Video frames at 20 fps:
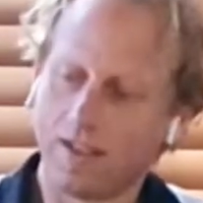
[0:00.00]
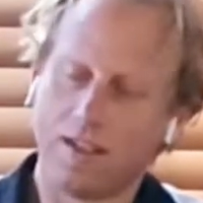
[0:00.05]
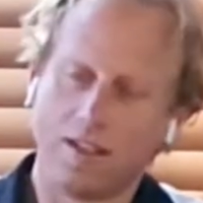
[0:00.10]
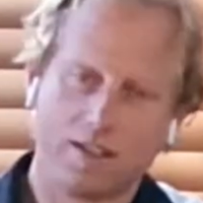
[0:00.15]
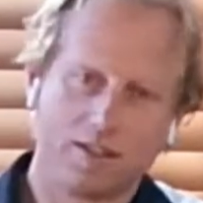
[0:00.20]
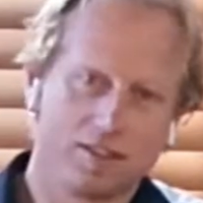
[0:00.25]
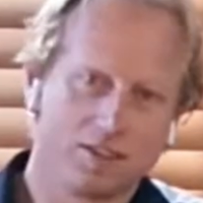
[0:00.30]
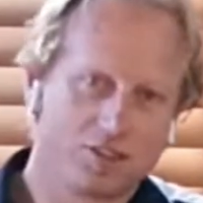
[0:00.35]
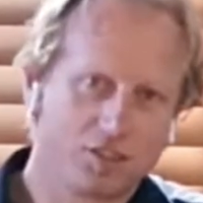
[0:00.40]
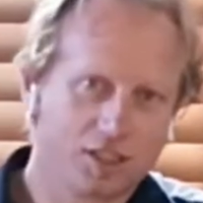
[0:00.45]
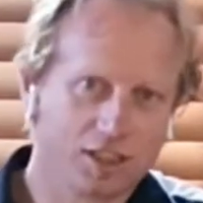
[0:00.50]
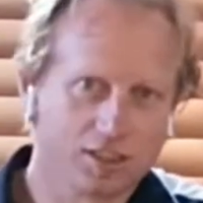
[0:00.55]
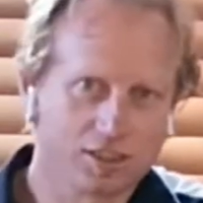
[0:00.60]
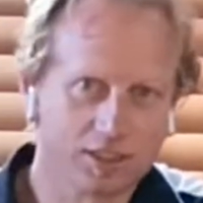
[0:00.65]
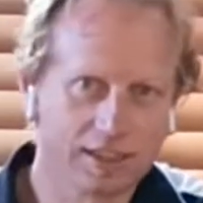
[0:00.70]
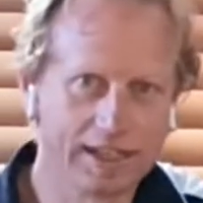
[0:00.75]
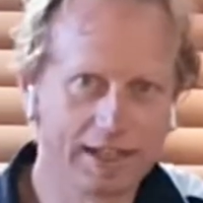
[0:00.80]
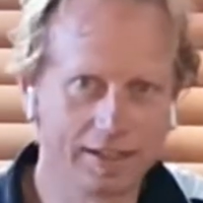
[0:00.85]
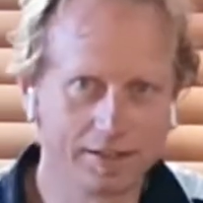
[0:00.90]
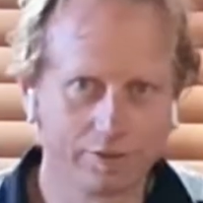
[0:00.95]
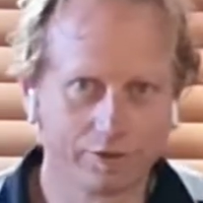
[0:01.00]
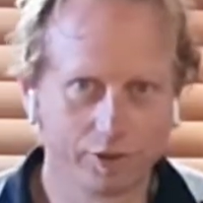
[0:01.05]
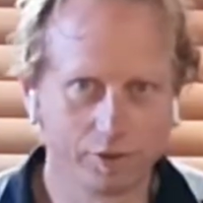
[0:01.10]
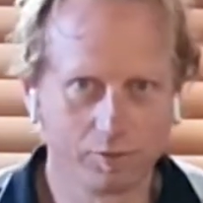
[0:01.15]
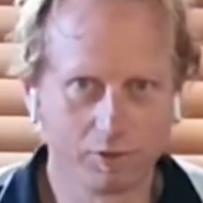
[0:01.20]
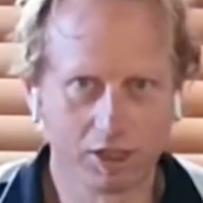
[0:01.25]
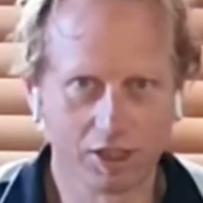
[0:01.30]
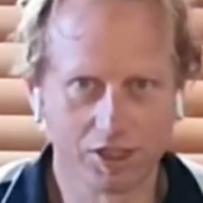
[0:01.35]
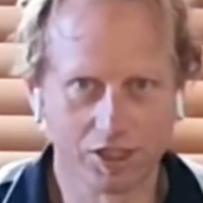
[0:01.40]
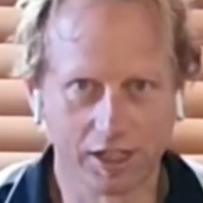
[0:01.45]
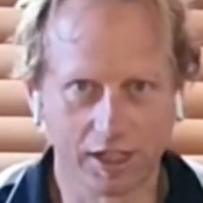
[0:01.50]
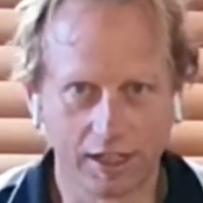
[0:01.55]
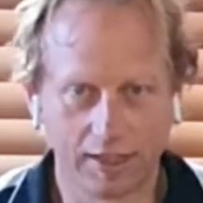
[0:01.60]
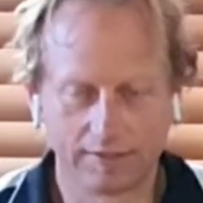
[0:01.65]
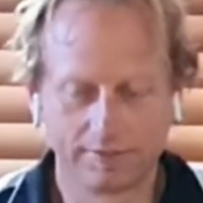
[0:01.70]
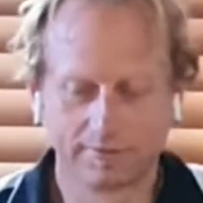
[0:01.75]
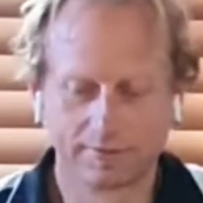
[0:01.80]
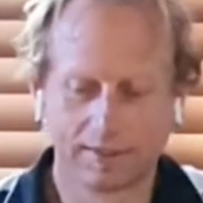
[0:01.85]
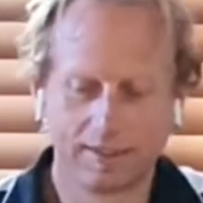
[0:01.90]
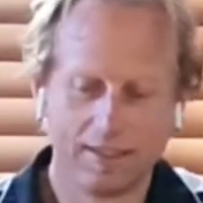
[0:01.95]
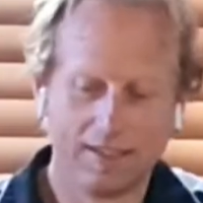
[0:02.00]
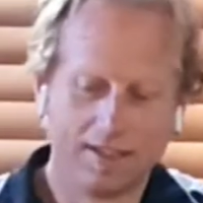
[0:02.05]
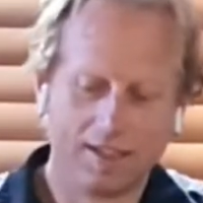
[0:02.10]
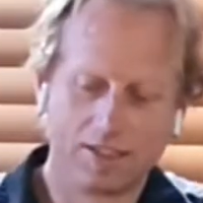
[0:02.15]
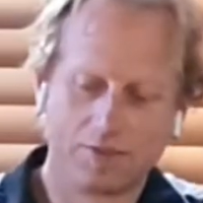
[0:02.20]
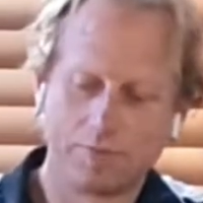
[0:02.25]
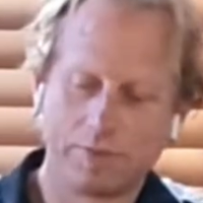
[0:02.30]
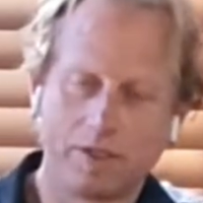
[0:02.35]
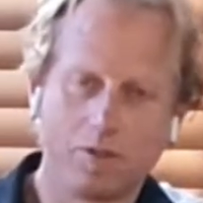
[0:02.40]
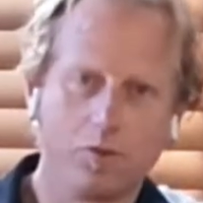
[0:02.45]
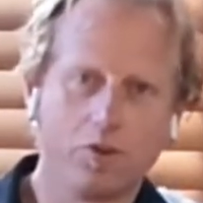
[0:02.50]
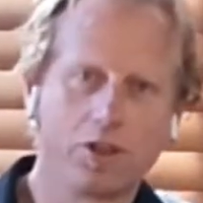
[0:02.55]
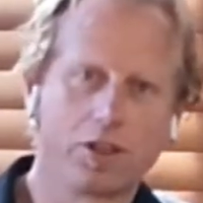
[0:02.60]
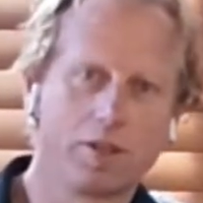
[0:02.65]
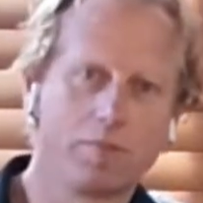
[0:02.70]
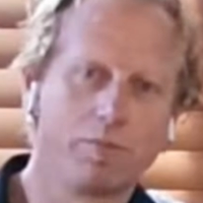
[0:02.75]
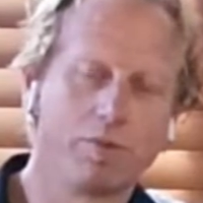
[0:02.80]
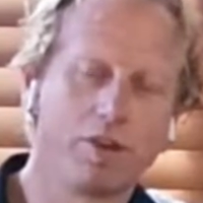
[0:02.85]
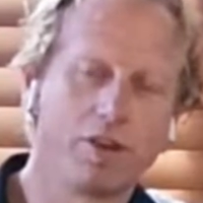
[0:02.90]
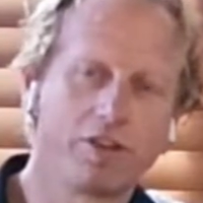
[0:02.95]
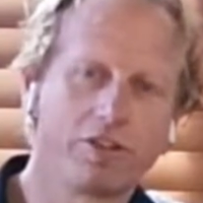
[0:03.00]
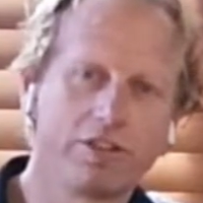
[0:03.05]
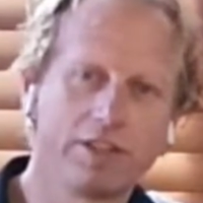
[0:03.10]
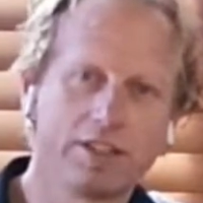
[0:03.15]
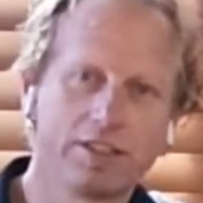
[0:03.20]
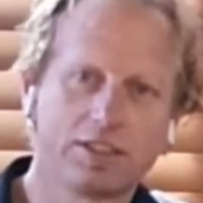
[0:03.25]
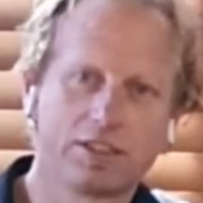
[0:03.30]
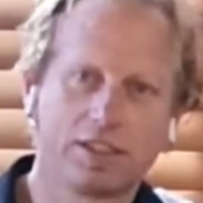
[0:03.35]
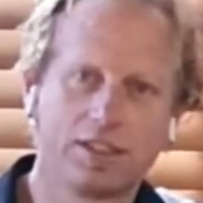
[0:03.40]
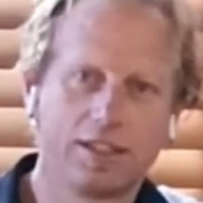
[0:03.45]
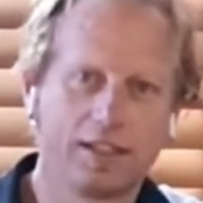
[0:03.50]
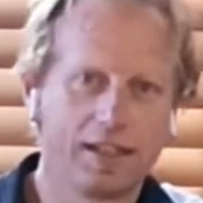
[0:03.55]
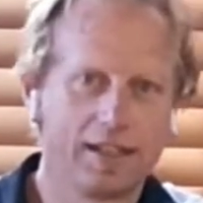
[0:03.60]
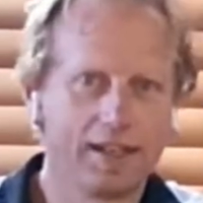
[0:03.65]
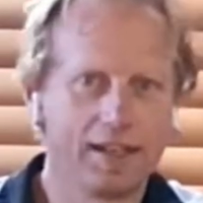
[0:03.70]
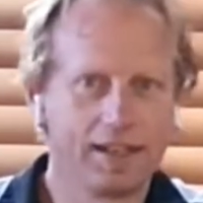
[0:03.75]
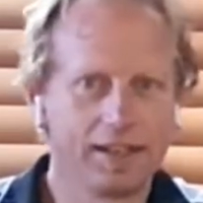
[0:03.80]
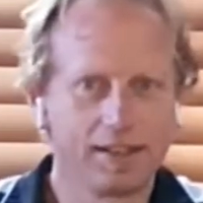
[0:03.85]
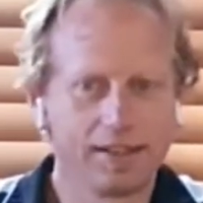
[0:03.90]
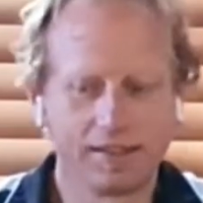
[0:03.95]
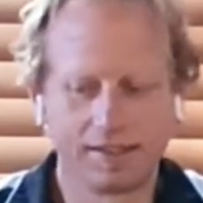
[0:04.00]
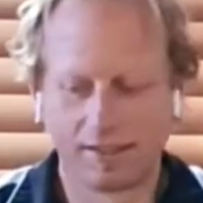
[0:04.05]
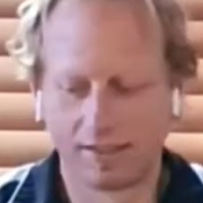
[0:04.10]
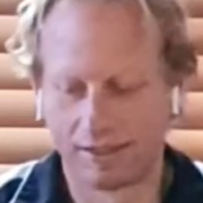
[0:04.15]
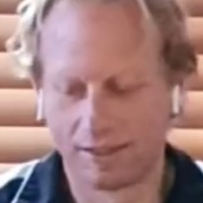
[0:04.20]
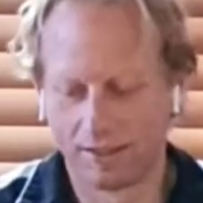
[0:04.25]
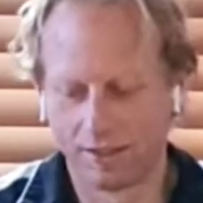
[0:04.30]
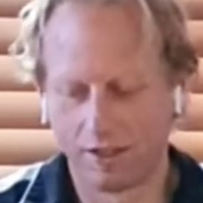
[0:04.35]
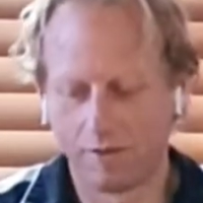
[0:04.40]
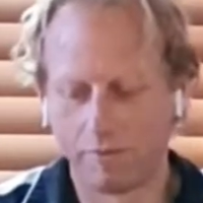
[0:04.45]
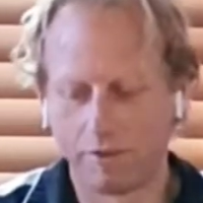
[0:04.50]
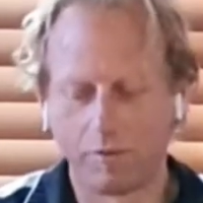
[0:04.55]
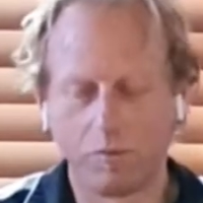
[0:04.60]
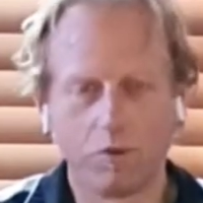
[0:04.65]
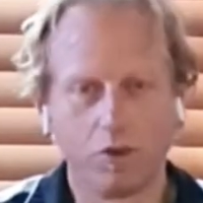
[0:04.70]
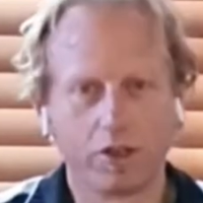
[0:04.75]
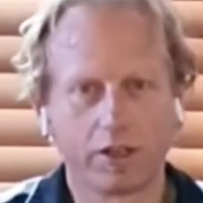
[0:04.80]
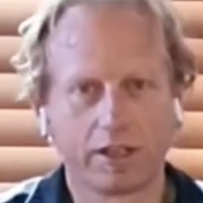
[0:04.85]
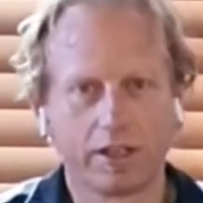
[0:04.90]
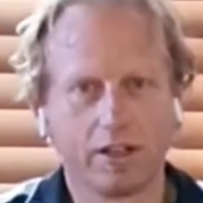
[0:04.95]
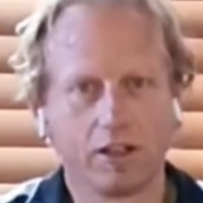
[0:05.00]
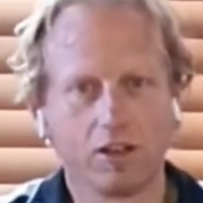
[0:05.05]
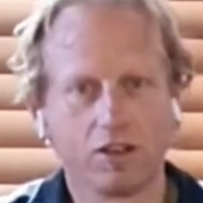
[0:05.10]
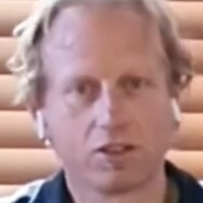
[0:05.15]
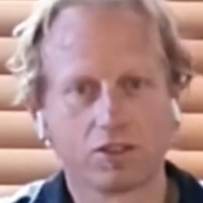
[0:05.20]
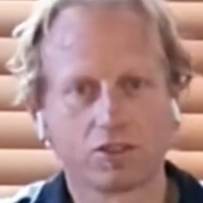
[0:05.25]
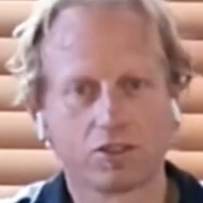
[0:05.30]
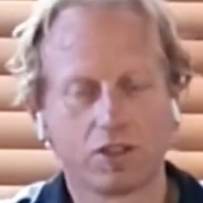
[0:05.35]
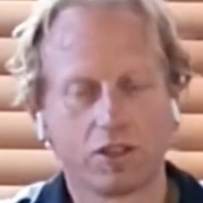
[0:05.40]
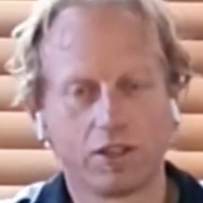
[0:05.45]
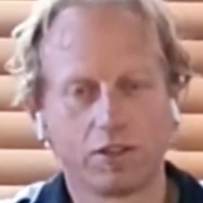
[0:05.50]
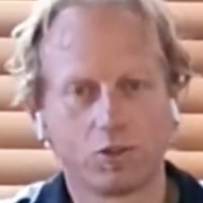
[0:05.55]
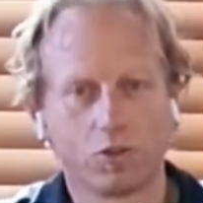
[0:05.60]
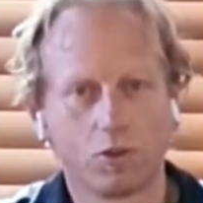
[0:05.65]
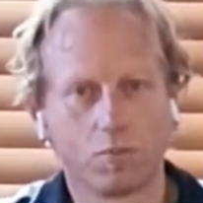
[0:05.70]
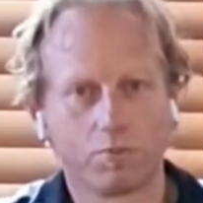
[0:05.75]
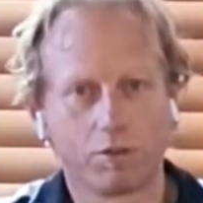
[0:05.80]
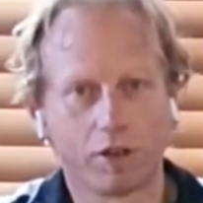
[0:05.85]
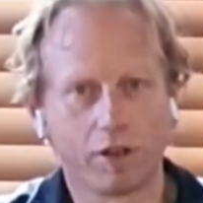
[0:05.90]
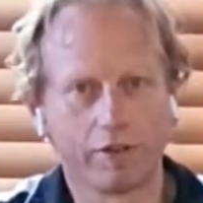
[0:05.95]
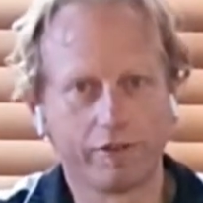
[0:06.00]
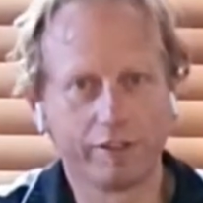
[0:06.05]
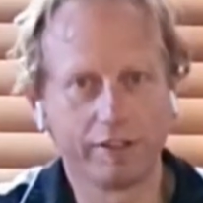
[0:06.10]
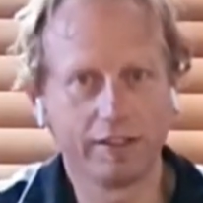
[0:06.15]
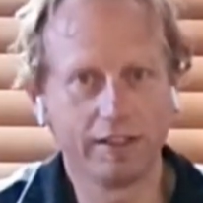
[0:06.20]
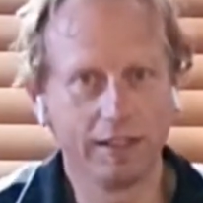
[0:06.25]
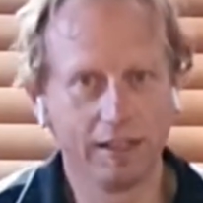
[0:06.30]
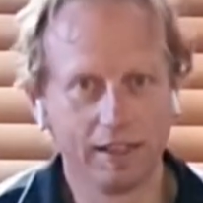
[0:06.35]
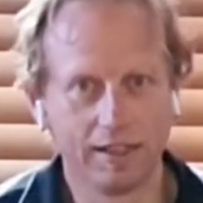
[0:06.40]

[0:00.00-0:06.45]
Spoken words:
This just landed from Russia. It's been a work in progress and I've been working alongside Door Profi